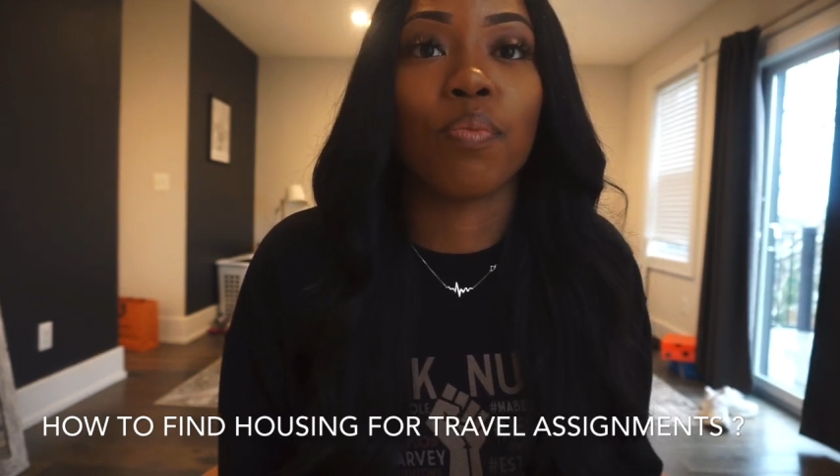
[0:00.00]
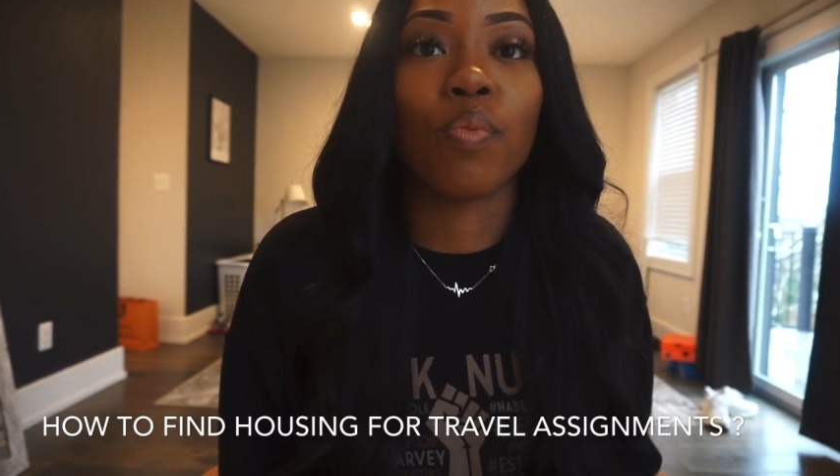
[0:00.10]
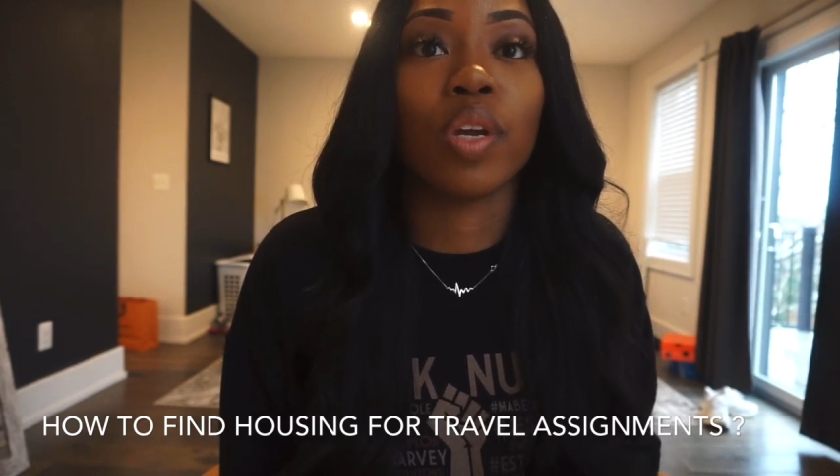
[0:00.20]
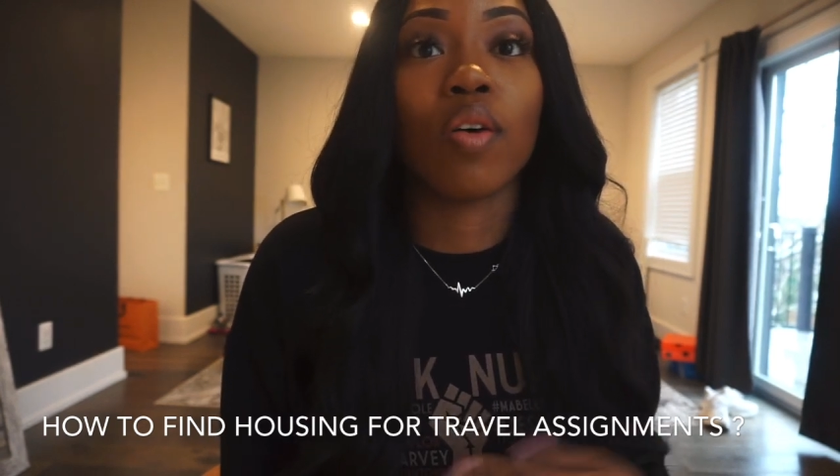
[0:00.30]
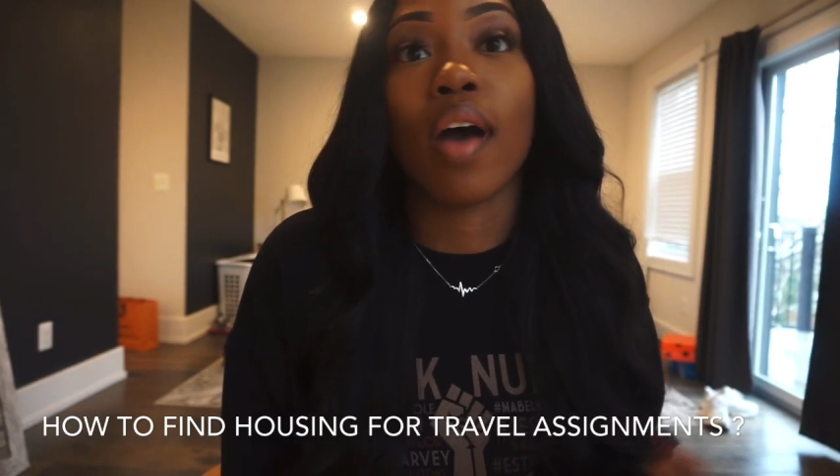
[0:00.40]

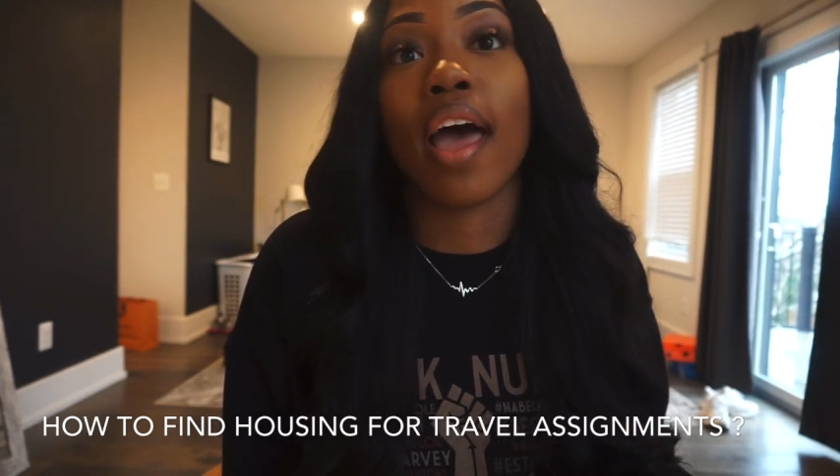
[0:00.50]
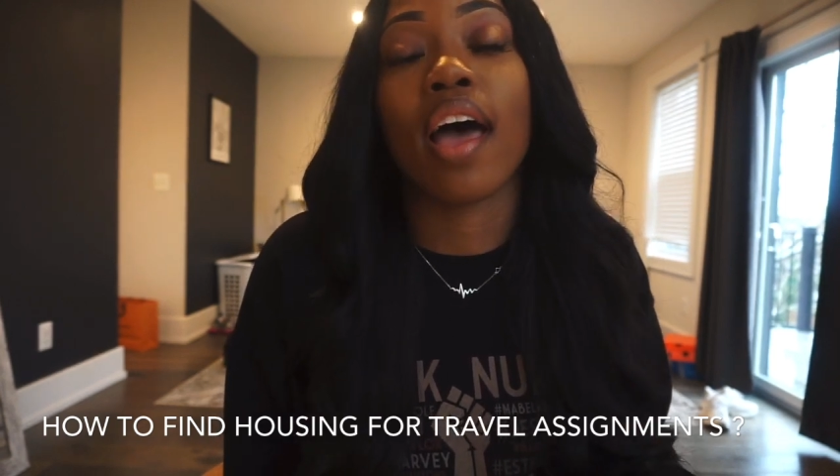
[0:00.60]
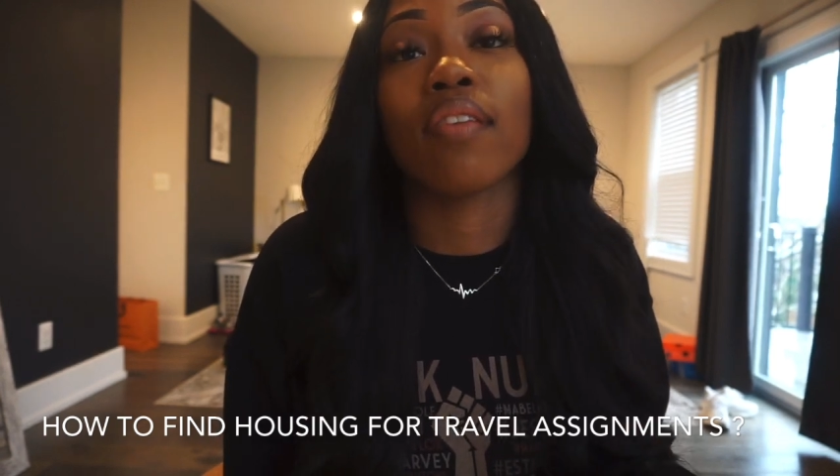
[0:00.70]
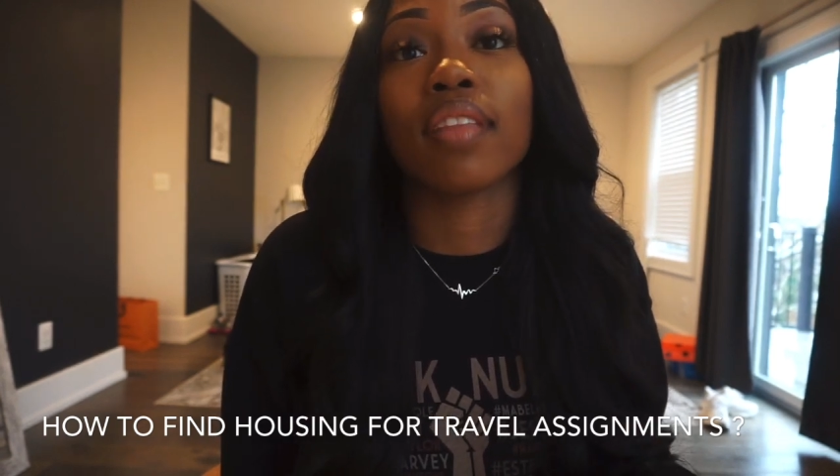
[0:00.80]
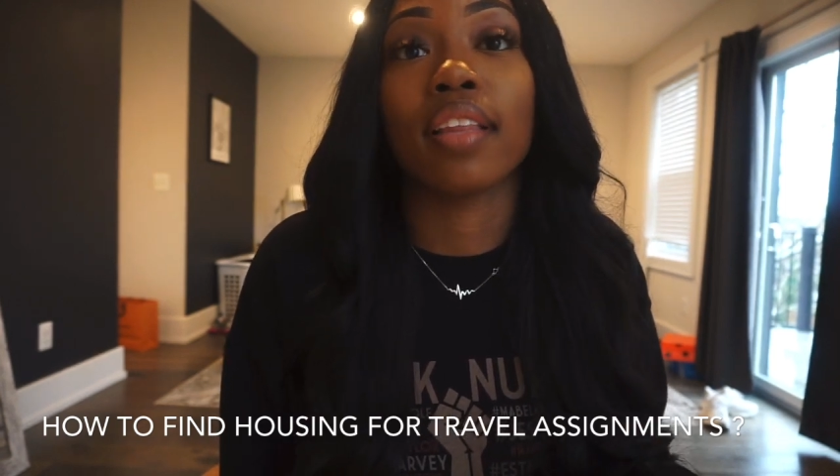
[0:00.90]
we don't
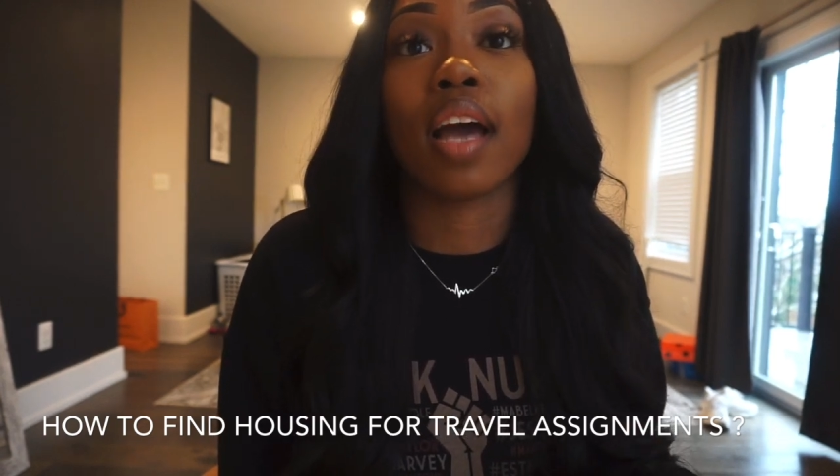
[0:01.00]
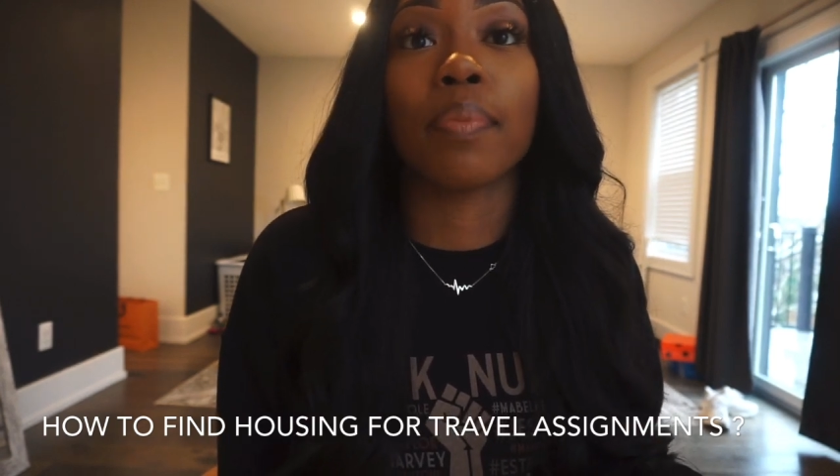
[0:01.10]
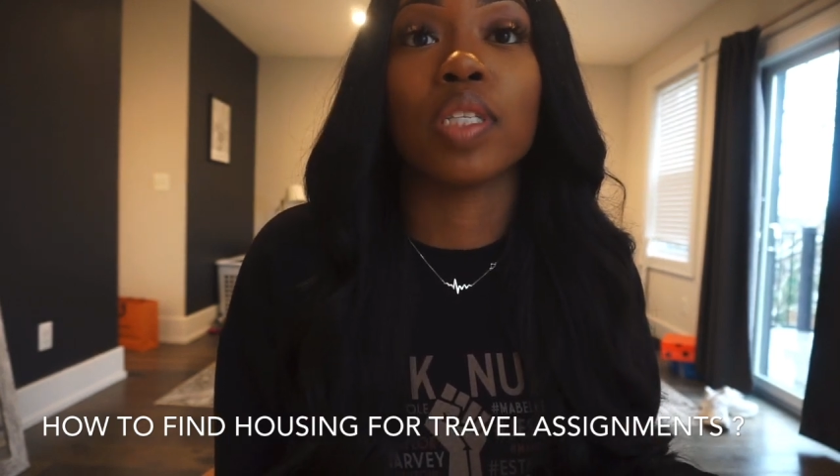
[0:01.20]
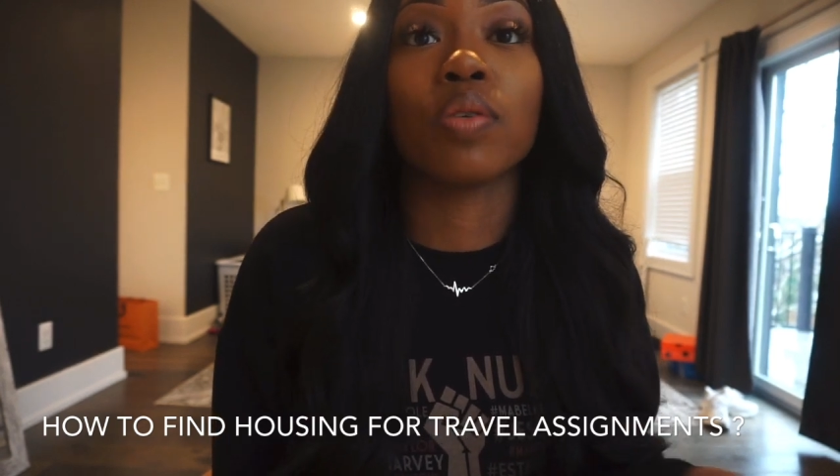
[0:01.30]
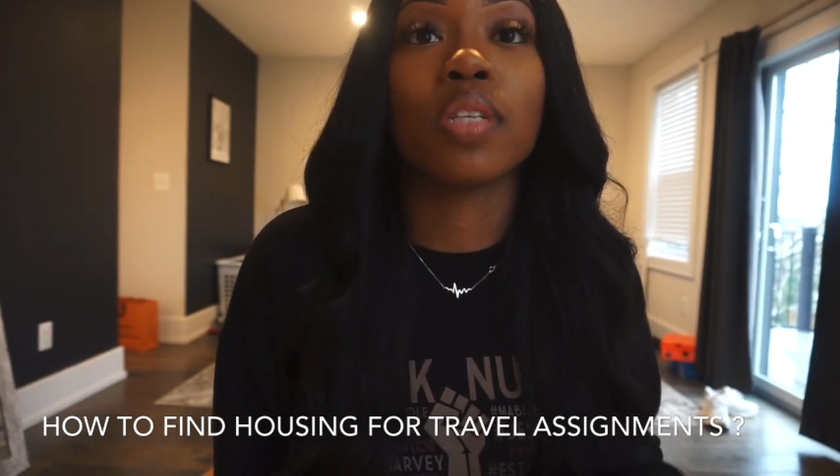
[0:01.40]
have like the
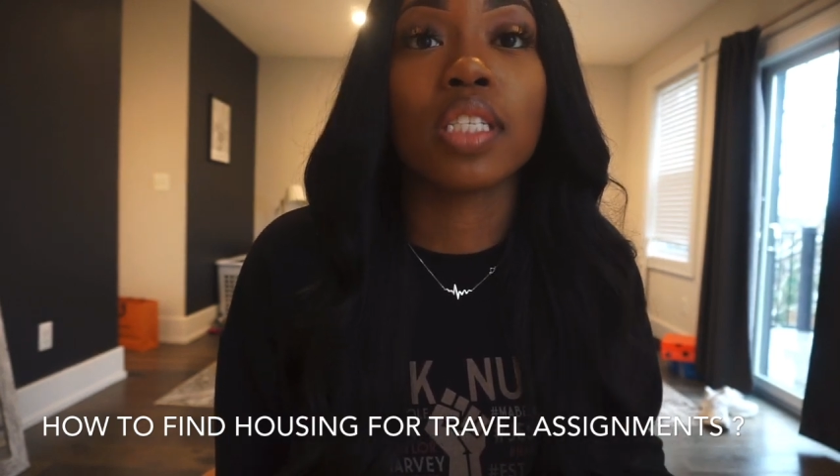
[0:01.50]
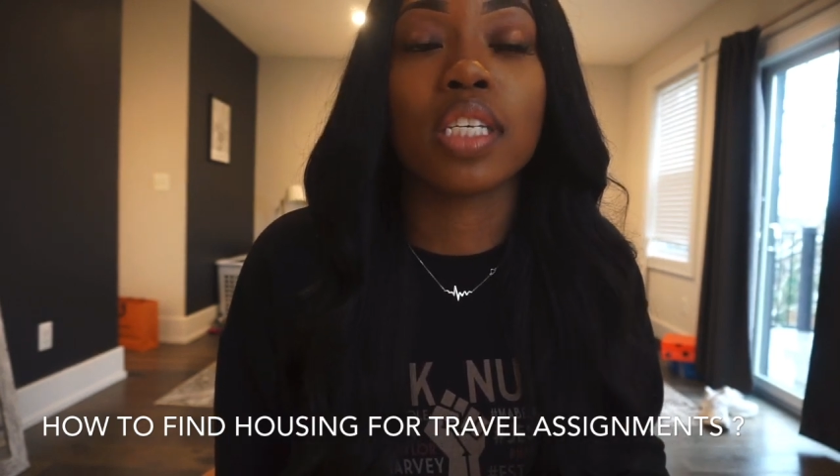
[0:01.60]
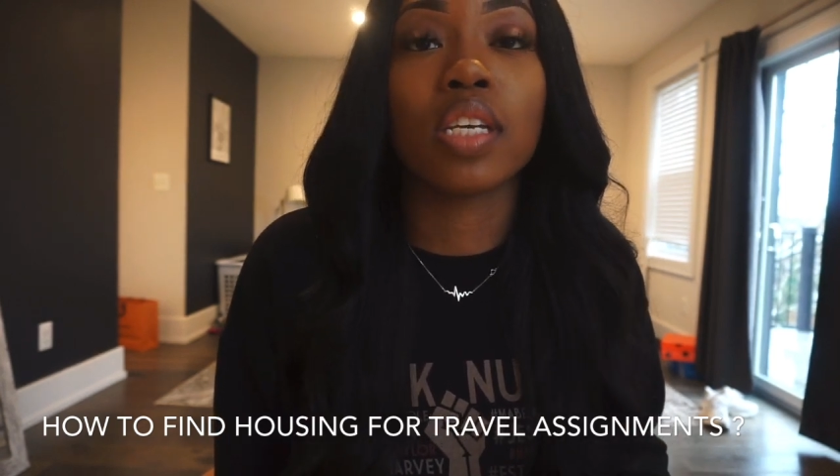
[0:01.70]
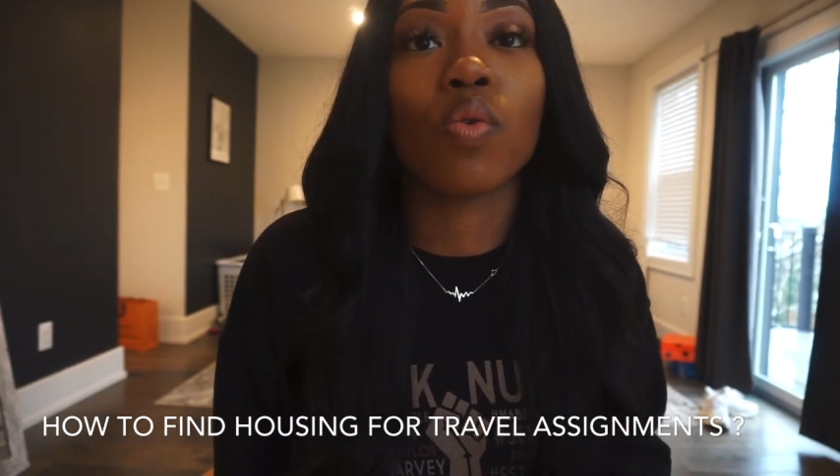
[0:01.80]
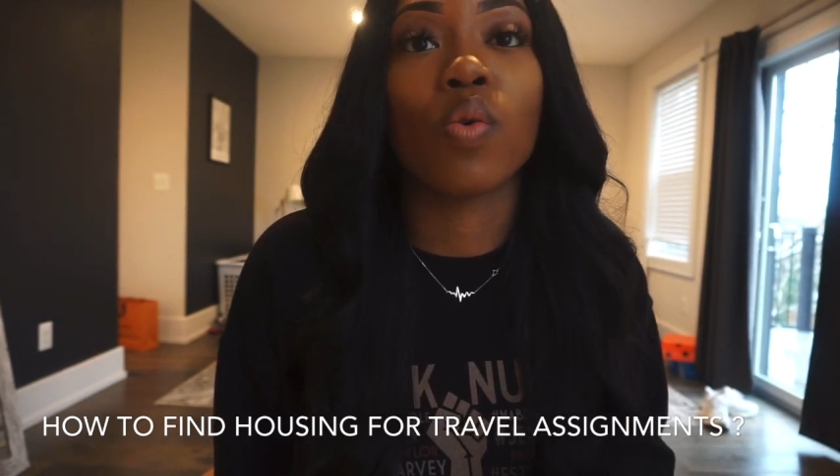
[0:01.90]

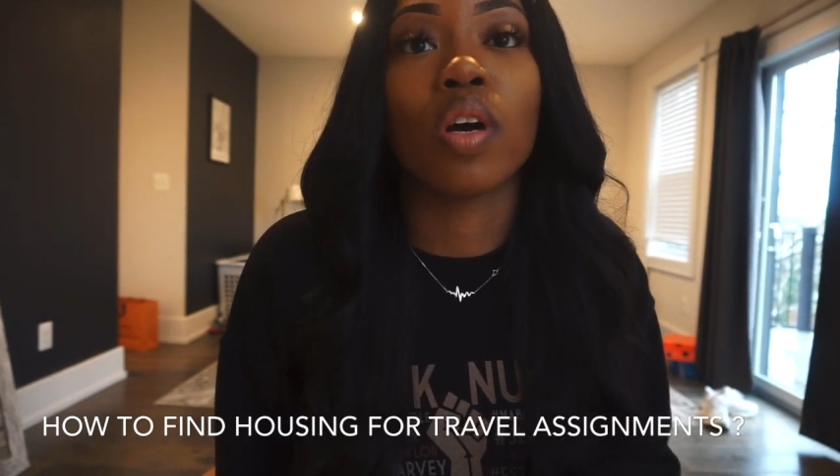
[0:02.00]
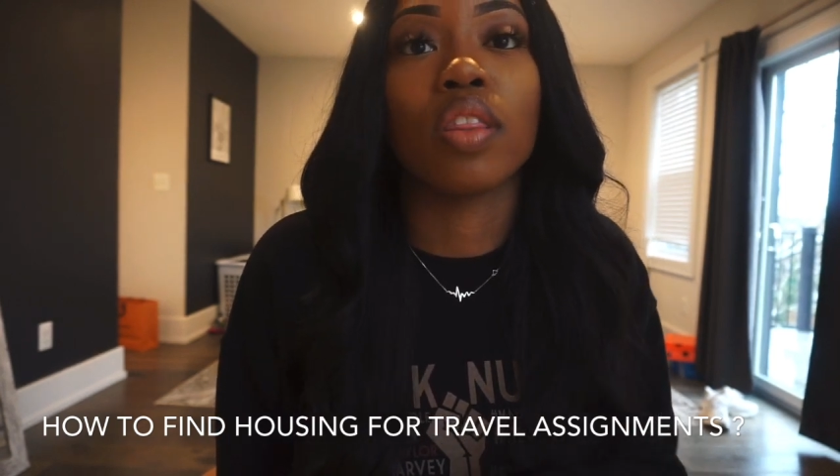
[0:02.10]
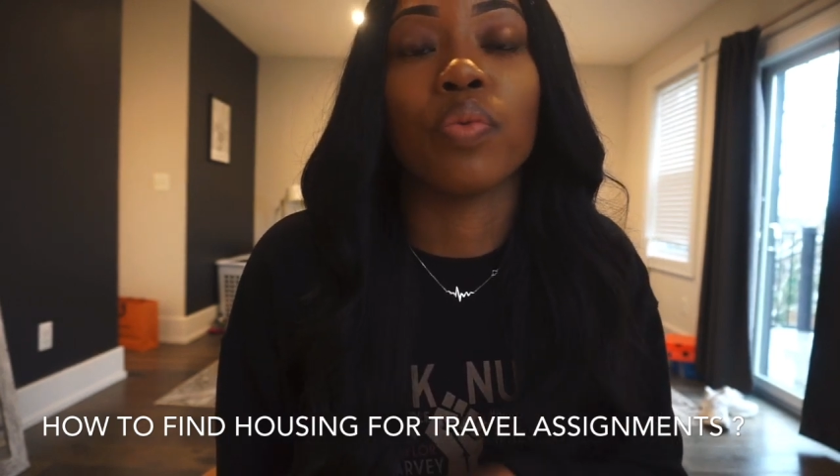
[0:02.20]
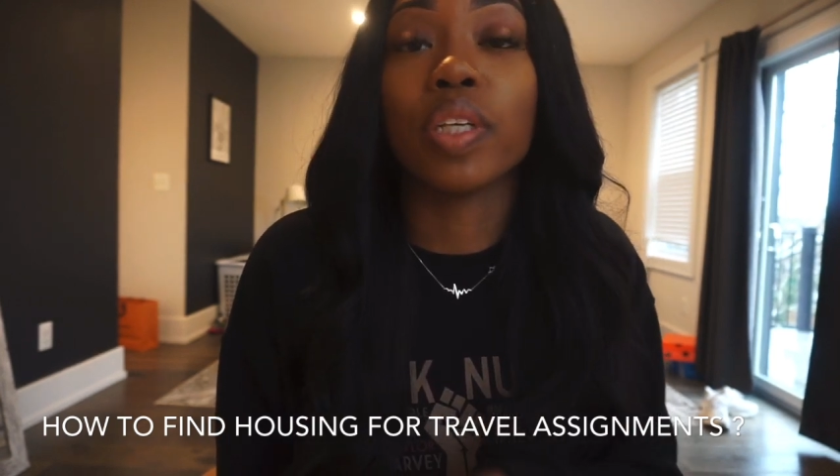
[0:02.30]
opportunity or the